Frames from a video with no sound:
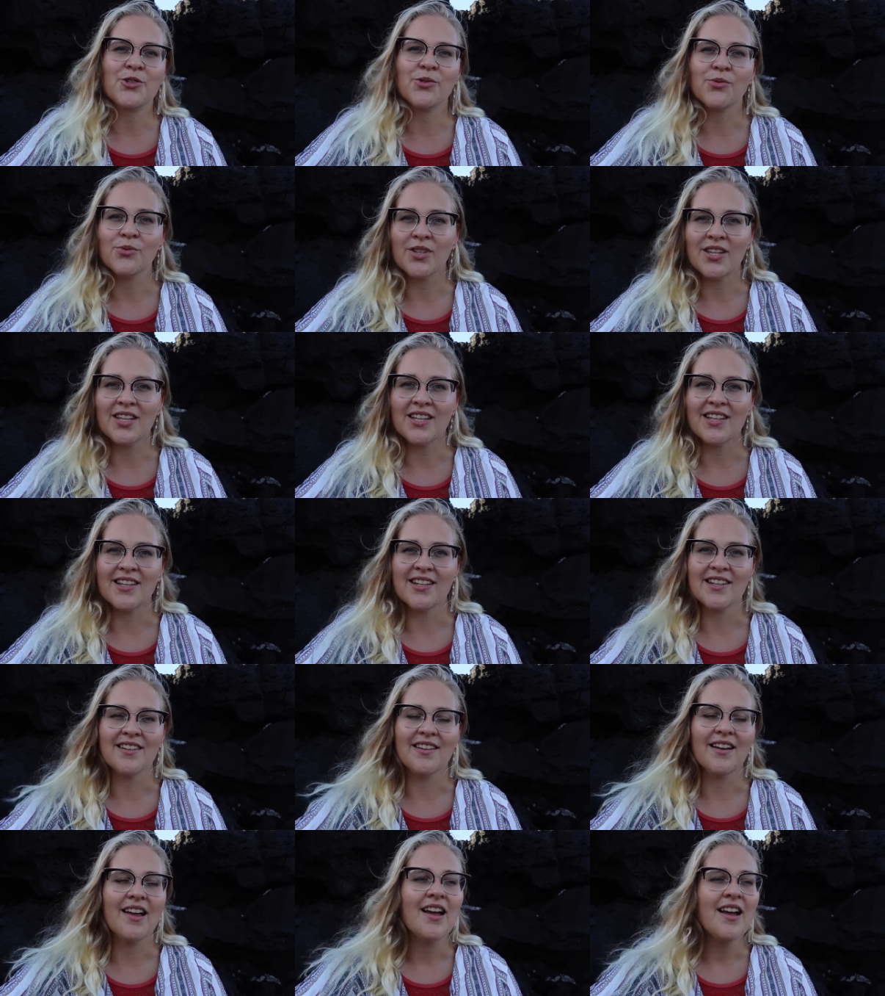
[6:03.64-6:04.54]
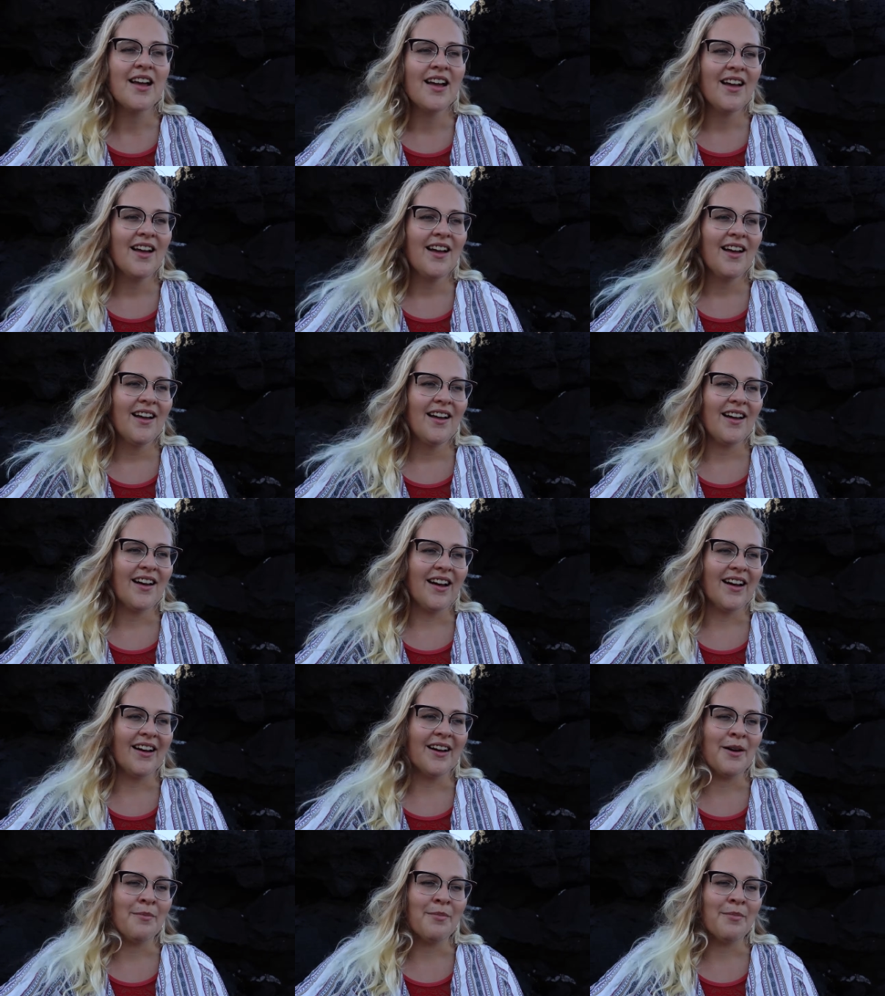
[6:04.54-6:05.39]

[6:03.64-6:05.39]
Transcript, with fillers: too keen uh,